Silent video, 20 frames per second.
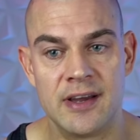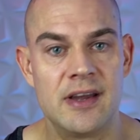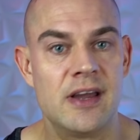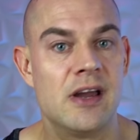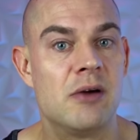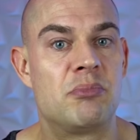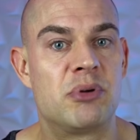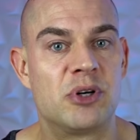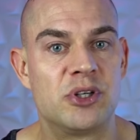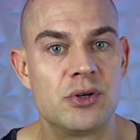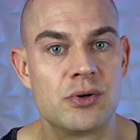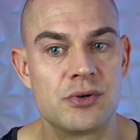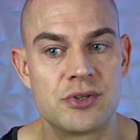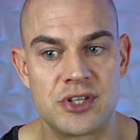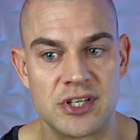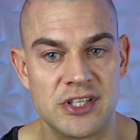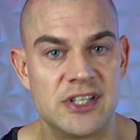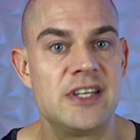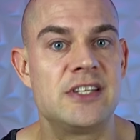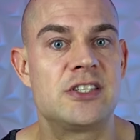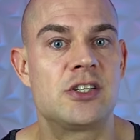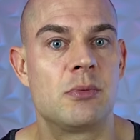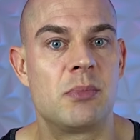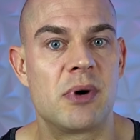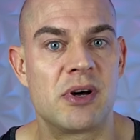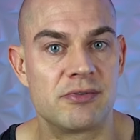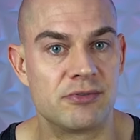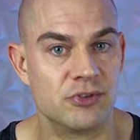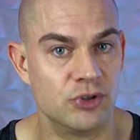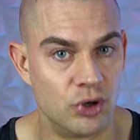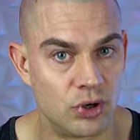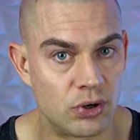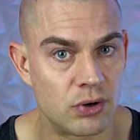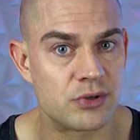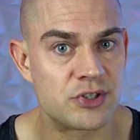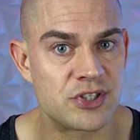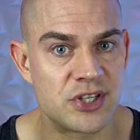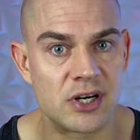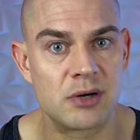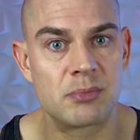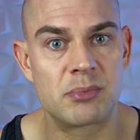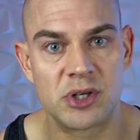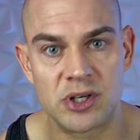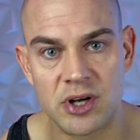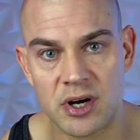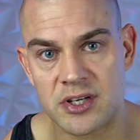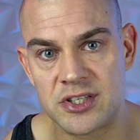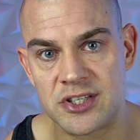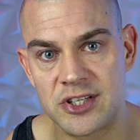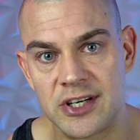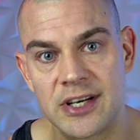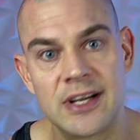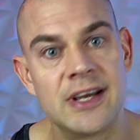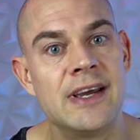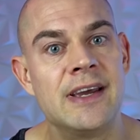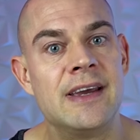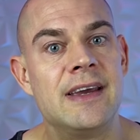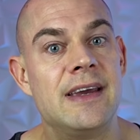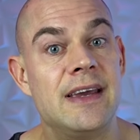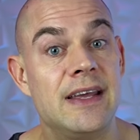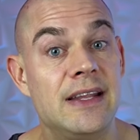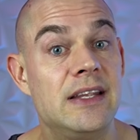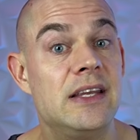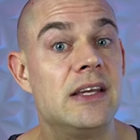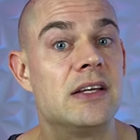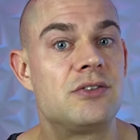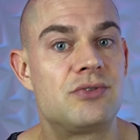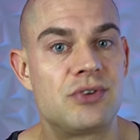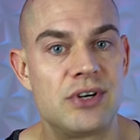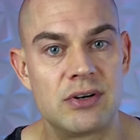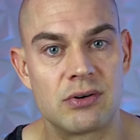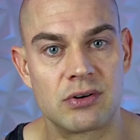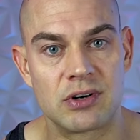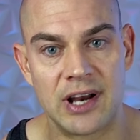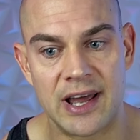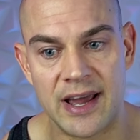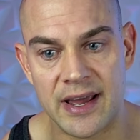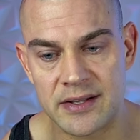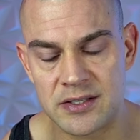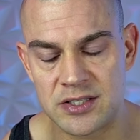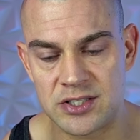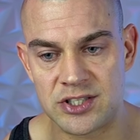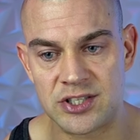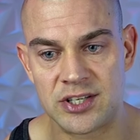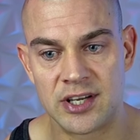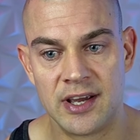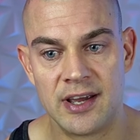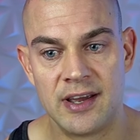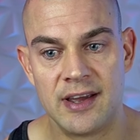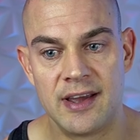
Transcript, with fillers: and produce a decent amount of neurosteroid production in the adrenal glands.